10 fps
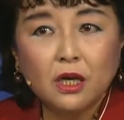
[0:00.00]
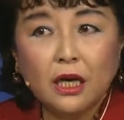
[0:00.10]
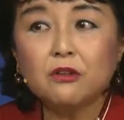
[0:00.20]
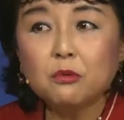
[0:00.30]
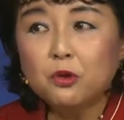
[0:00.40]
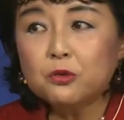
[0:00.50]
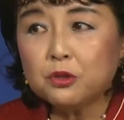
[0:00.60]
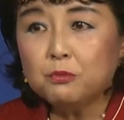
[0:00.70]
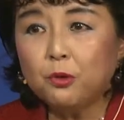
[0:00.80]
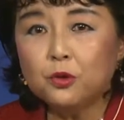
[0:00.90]
are the most
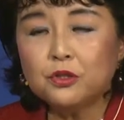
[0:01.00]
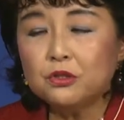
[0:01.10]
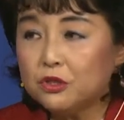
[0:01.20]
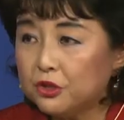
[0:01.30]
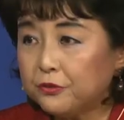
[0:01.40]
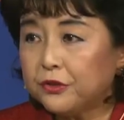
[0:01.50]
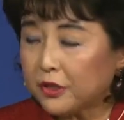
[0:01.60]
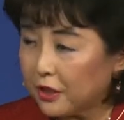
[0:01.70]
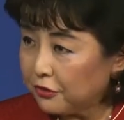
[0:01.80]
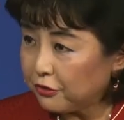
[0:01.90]
important issue for the
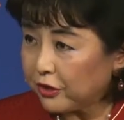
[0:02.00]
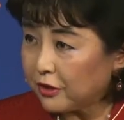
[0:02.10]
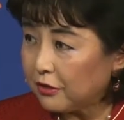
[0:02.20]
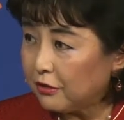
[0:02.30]
country.